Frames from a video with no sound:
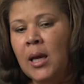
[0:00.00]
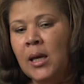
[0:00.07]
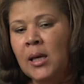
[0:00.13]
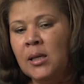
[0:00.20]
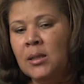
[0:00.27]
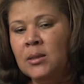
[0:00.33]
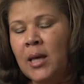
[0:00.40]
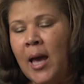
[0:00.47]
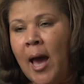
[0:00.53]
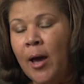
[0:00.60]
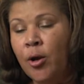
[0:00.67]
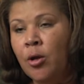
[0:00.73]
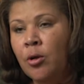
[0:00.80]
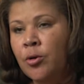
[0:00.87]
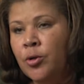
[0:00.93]
is how
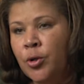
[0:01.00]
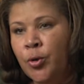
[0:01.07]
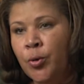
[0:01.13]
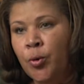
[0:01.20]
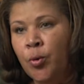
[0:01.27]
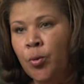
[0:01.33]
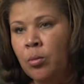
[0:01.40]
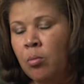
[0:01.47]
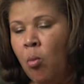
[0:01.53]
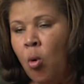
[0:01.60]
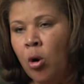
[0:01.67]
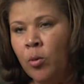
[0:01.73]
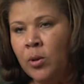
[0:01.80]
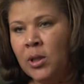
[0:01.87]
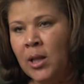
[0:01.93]
do you do
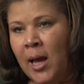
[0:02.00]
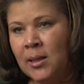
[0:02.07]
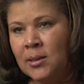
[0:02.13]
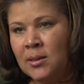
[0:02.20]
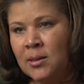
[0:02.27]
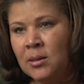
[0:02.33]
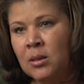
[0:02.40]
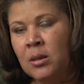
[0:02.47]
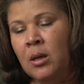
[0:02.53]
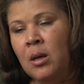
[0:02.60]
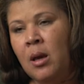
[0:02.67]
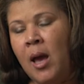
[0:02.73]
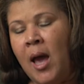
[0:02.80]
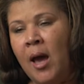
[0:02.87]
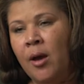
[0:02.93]
more with less?
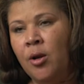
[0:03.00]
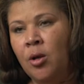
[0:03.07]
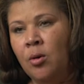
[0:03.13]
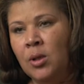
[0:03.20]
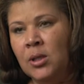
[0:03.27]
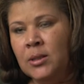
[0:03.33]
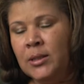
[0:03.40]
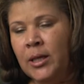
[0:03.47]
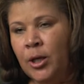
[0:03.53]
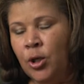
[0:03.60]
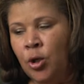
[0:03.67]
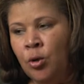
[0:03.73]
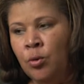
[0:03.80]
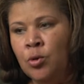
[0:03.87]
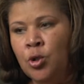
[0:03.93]
How do you
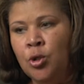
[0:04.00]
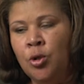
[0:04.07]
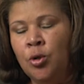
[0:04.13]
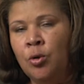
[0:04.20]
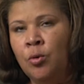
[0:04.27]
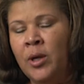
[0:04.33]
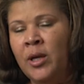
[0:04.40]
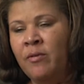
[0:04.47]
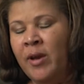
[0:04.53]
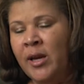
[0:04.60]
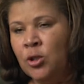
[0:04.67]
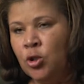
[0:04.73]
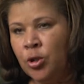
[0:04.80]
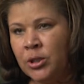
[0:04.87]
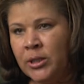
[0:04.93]
continue to
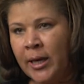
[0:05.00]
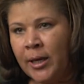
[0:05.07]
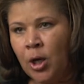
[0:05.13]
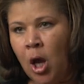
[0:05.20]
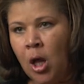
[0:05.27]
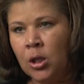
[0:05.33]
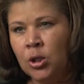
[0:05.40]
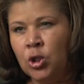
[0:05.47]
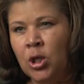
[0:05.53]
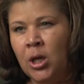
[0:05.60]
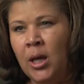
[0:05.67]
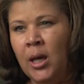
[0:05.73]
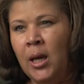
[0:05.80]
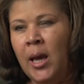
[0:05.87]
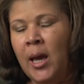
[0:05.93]
advance your
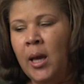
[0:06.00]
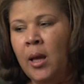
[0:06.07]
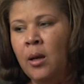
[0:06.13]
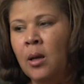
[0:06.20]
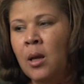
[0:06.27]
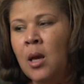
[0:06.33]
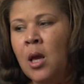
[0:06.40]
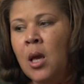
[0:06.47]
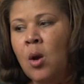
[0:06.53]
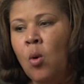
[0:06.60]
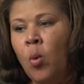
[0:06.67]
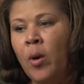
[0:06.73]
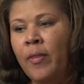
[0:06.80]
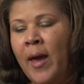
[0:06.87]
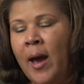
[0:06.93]
technology and
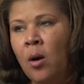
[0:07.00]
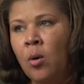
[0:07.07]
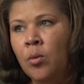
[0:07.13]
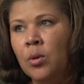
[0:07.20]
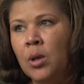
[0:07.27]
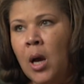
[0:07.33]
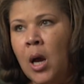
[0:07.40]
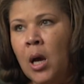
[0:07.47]
without